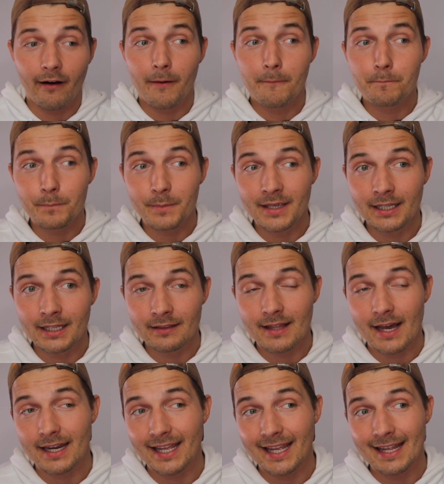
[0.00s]
meaning
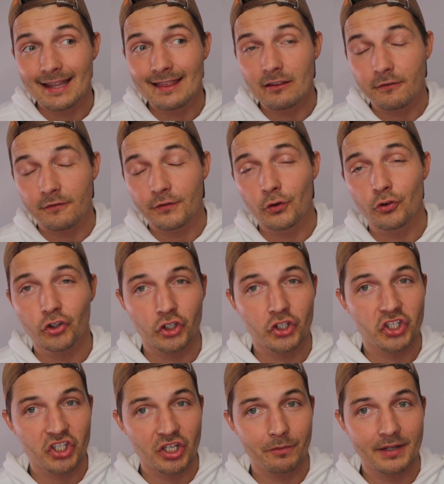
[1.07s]
that in the future
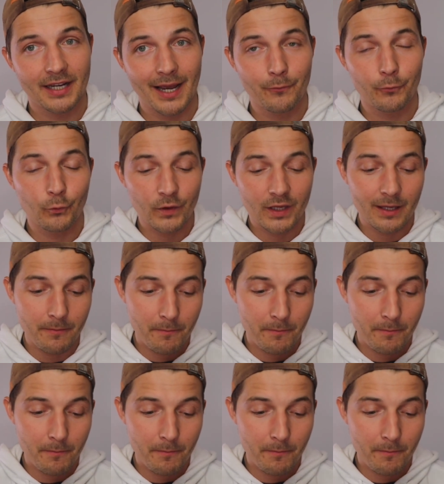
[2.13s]
sometime we